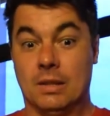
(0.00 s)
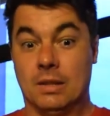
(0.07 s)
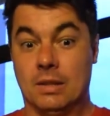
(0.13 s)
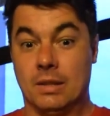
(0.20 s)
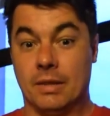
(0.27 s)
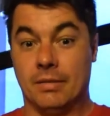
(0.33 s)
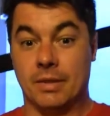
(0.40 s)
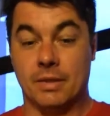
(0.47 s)

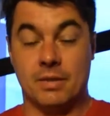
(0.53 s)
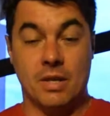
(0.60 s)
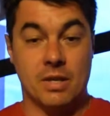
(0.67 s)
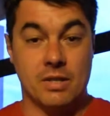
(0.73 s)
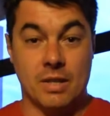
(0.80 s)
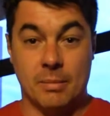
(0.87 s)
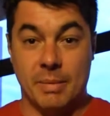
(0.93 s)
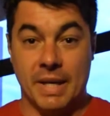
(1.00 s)
If it
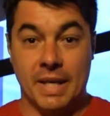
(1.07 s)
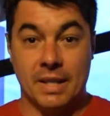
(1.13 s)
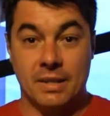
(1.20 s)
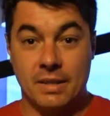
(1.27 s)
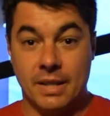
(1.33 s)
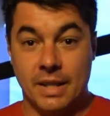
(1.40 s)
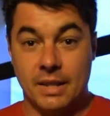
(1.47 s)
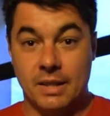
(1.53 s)
turns out
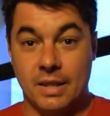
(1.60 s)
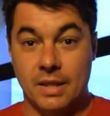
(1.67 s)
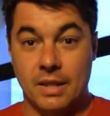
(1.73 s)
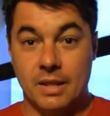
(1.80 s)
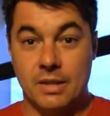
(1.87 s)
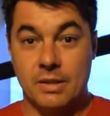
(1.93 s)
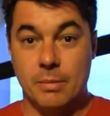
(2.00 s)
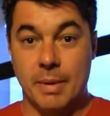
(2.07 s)
bad, then
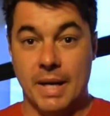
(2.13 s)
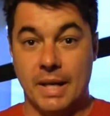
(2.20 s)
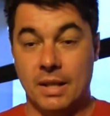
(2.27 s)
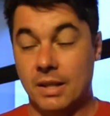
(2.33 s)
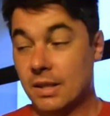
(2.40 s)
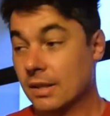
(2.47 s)
too bad.